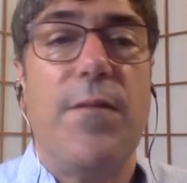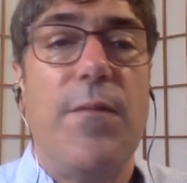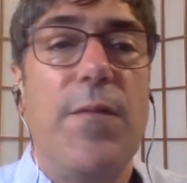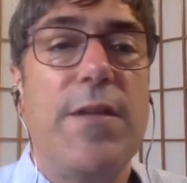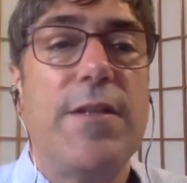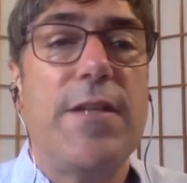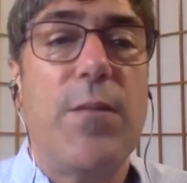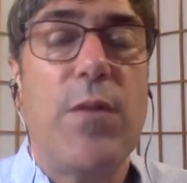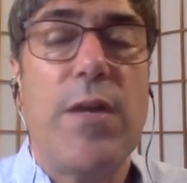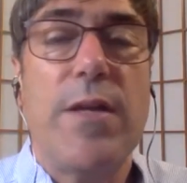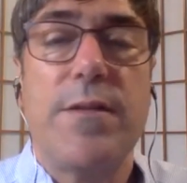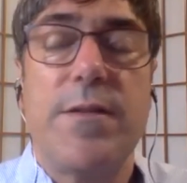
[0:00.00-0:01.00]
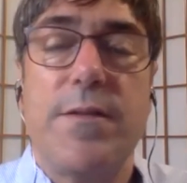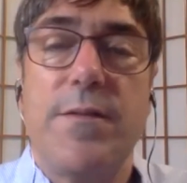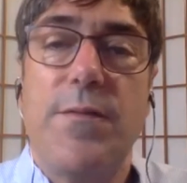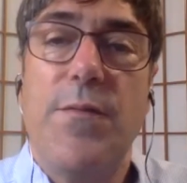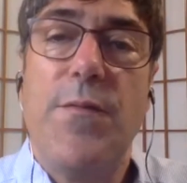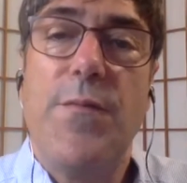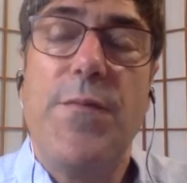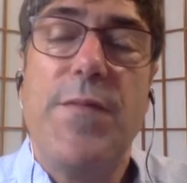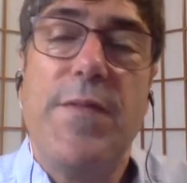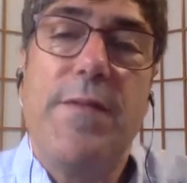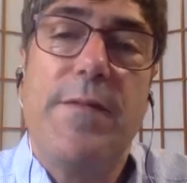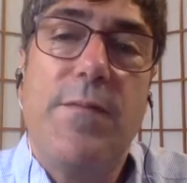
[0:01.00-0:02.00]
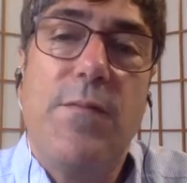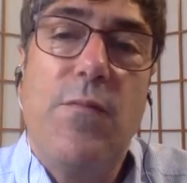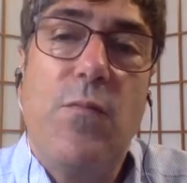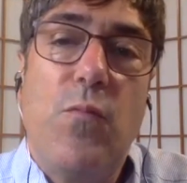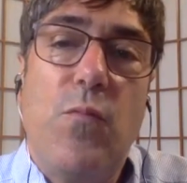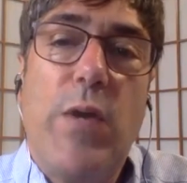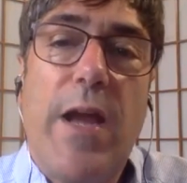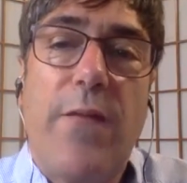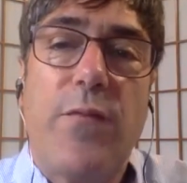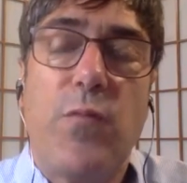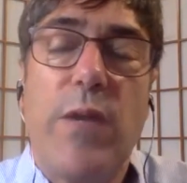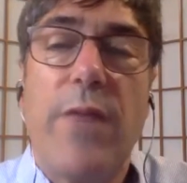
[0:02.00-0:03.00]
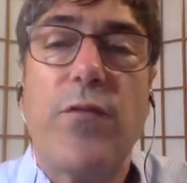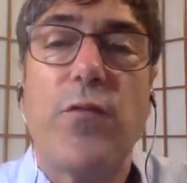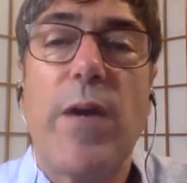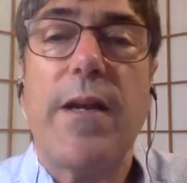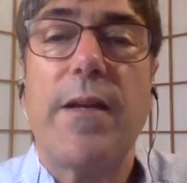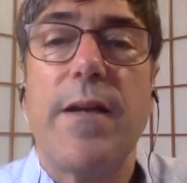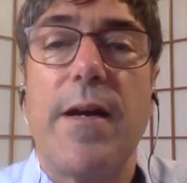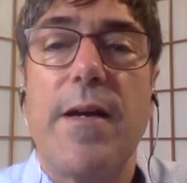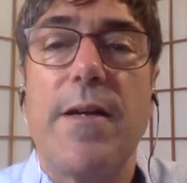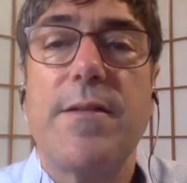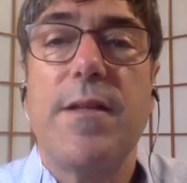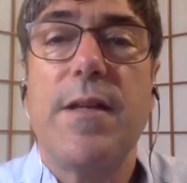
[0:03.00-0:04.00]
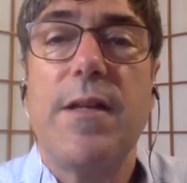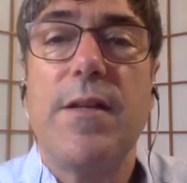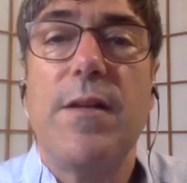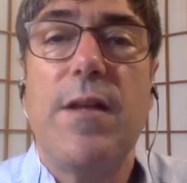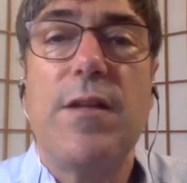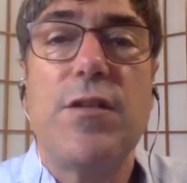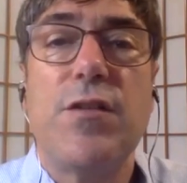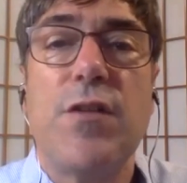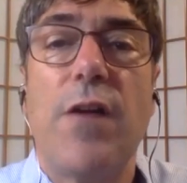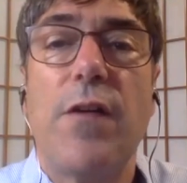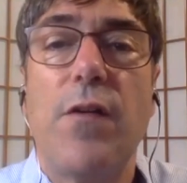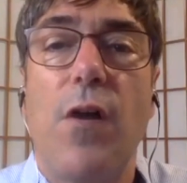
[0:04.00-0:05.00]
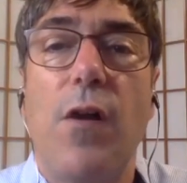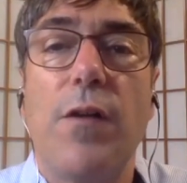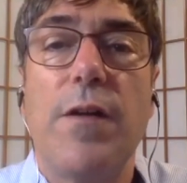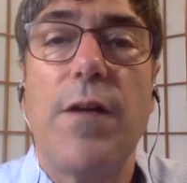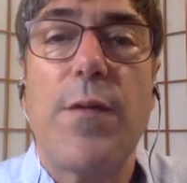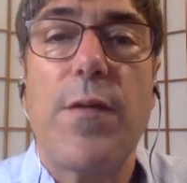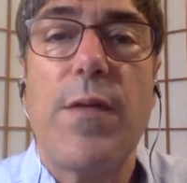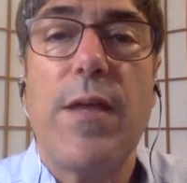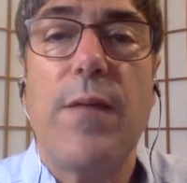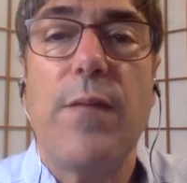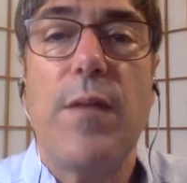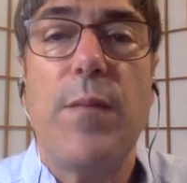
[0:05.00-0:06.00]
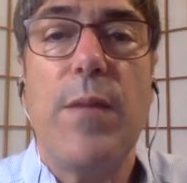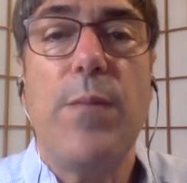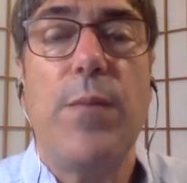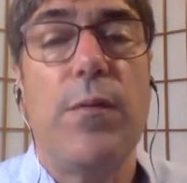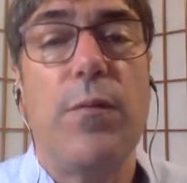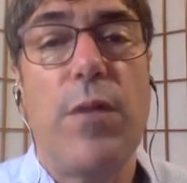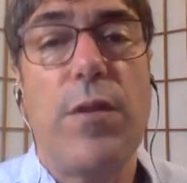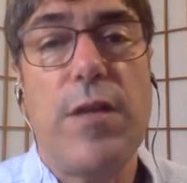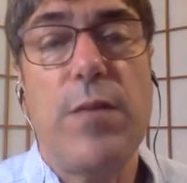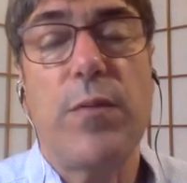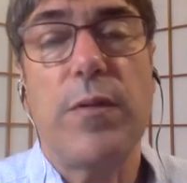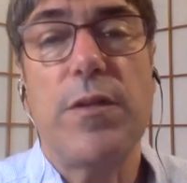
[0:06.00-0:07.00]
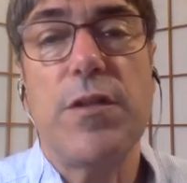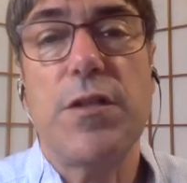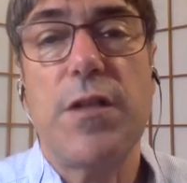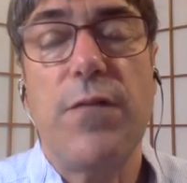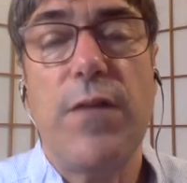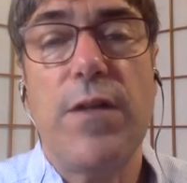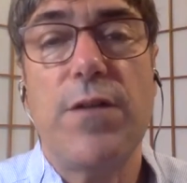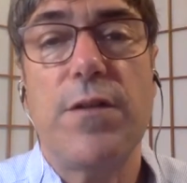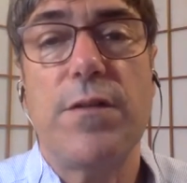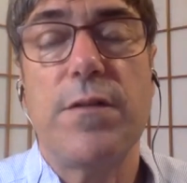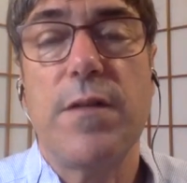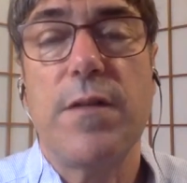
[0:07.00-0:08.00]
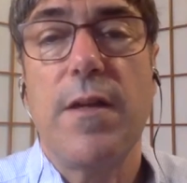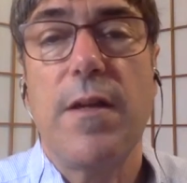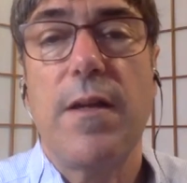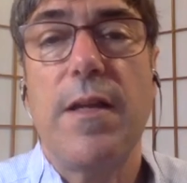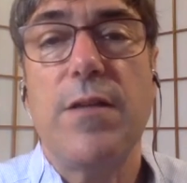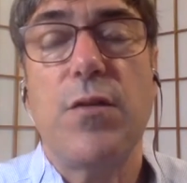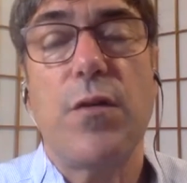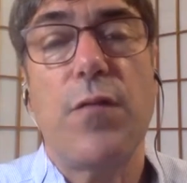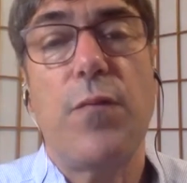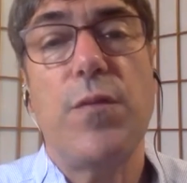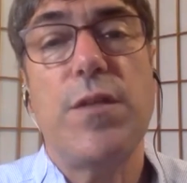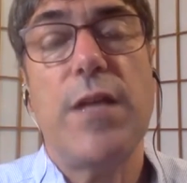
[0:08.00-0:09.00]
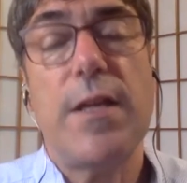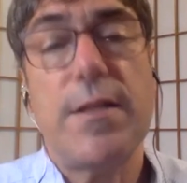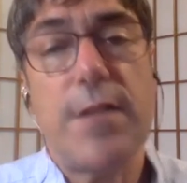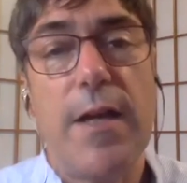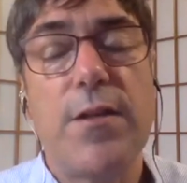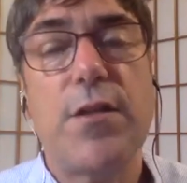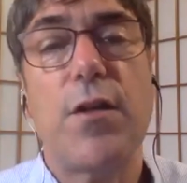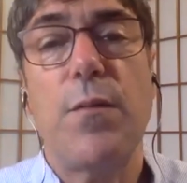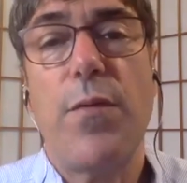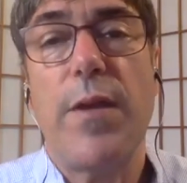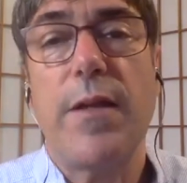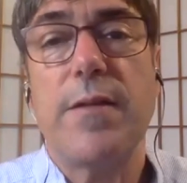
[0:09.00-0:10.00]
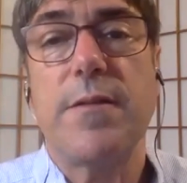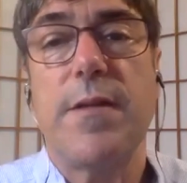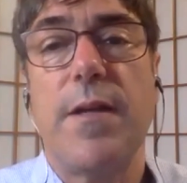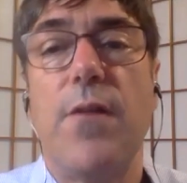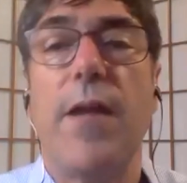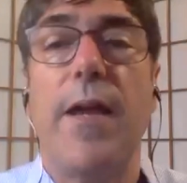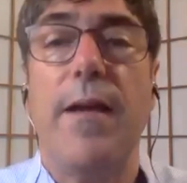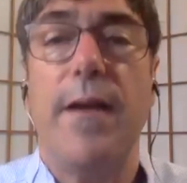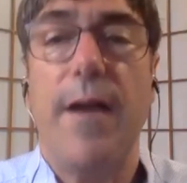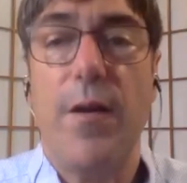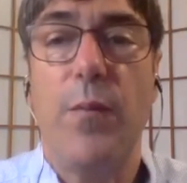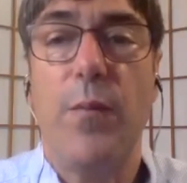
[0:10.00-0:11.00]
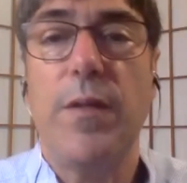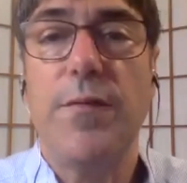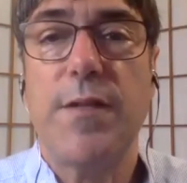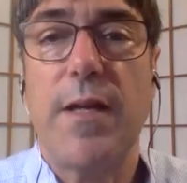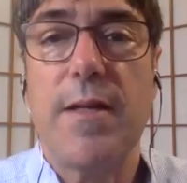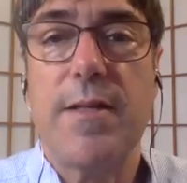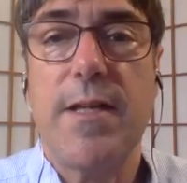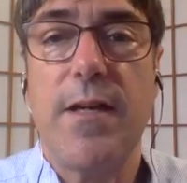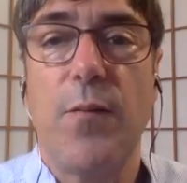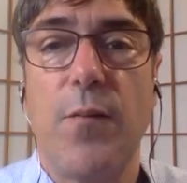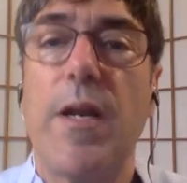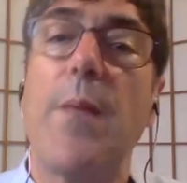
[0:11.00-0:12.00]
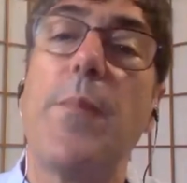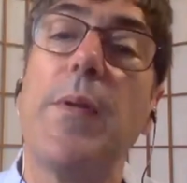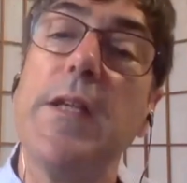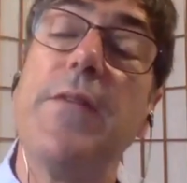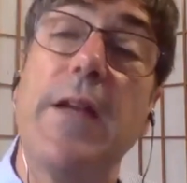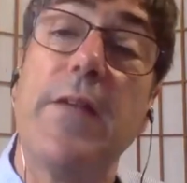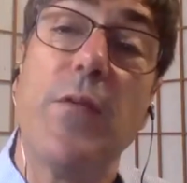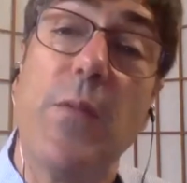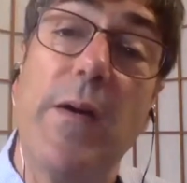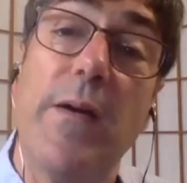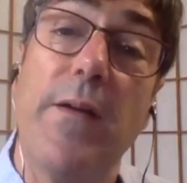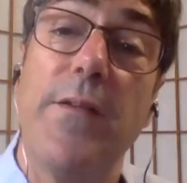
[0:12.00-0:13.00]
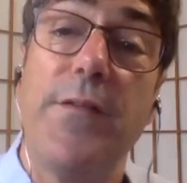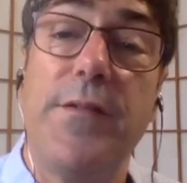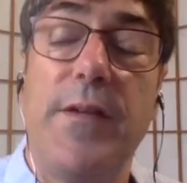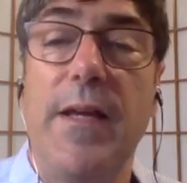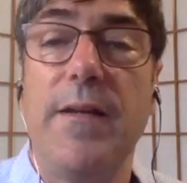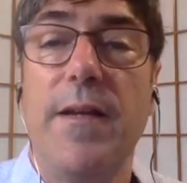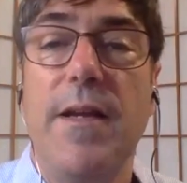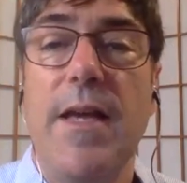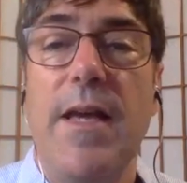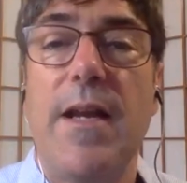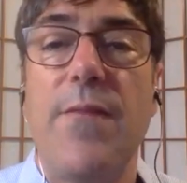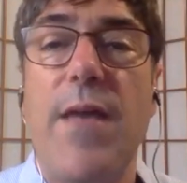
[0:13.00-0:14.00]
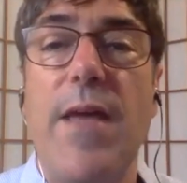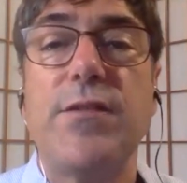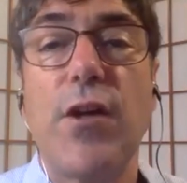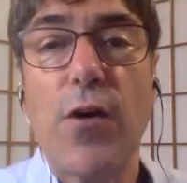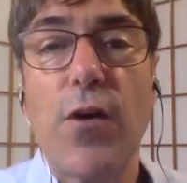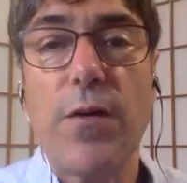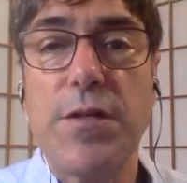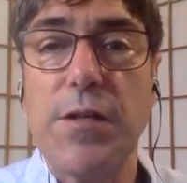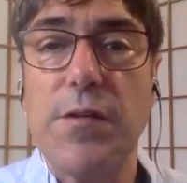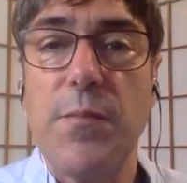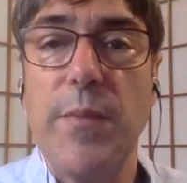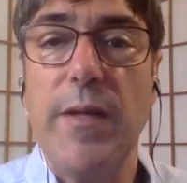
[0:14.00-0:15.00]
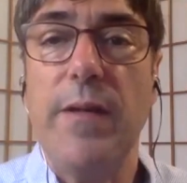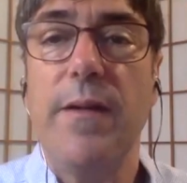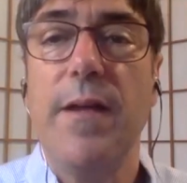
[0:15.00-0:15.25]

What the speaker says: in some ways, we have to recognize that it's not an all or nothing thing, that people with deep religious convictions can sort of set aside certain things and say, okay, I don't believe science here, but I believe it everywhere else. And that's encouraging to me.